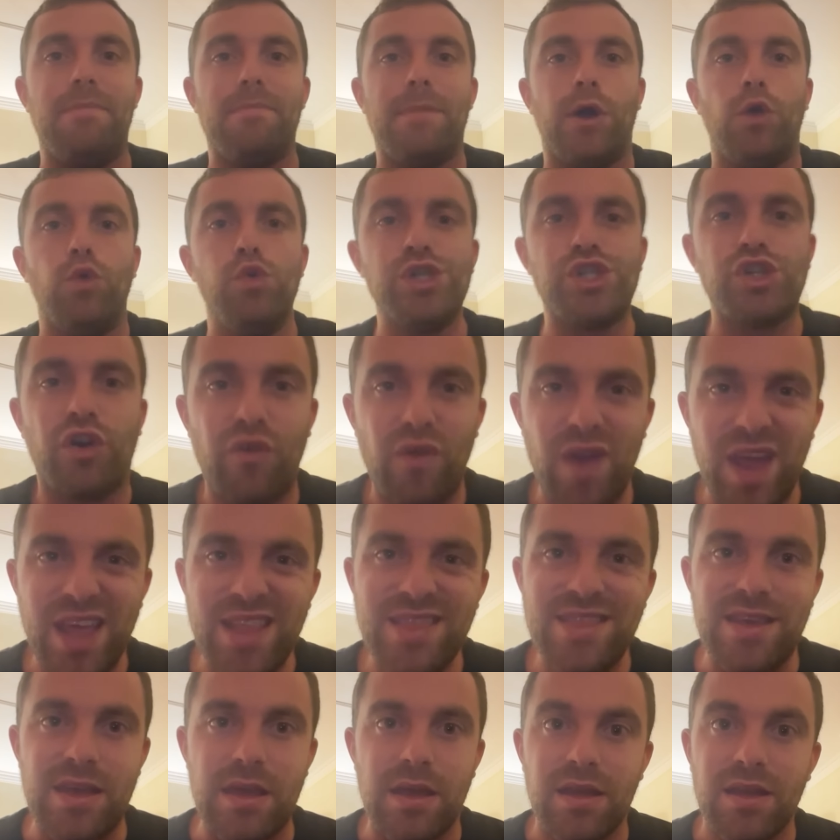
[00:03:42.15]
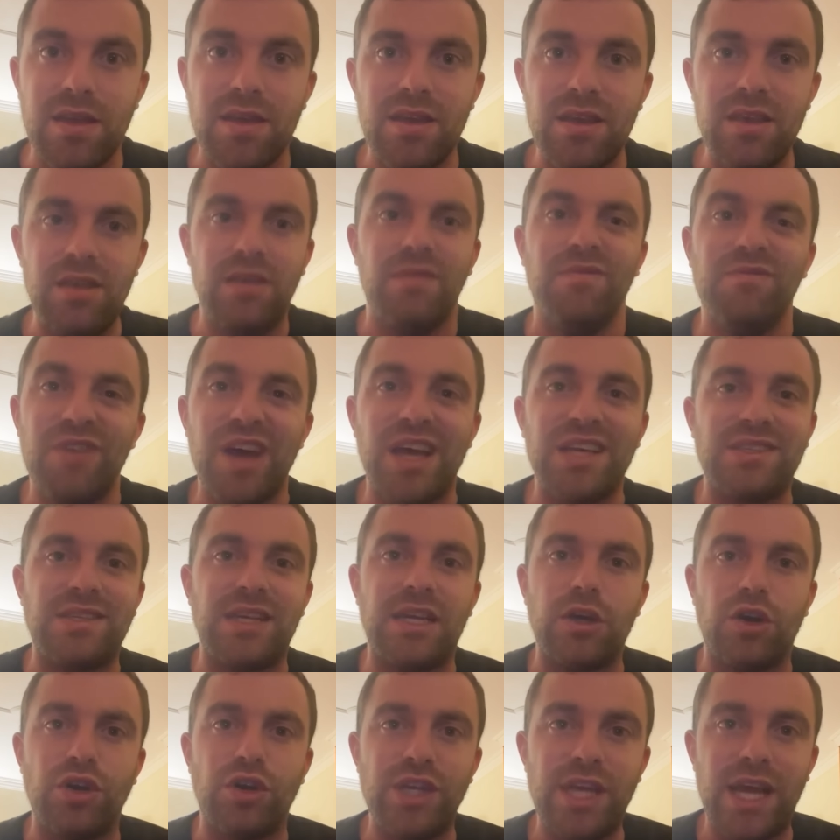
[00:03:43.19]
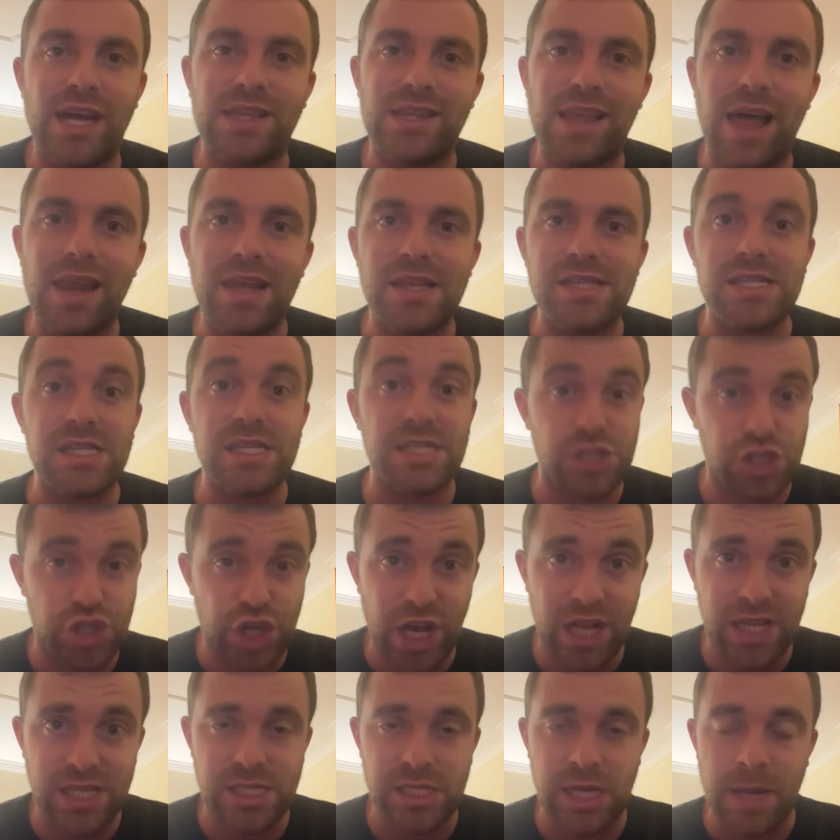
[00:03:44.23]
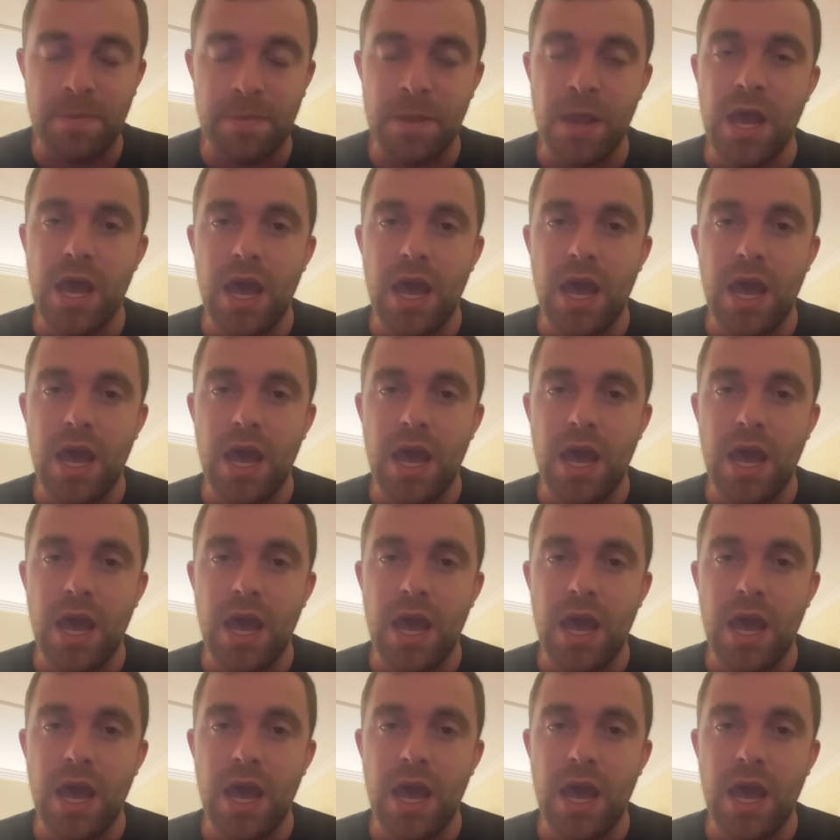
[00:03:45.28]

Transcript: Who is already investing on young talents is Chelsea,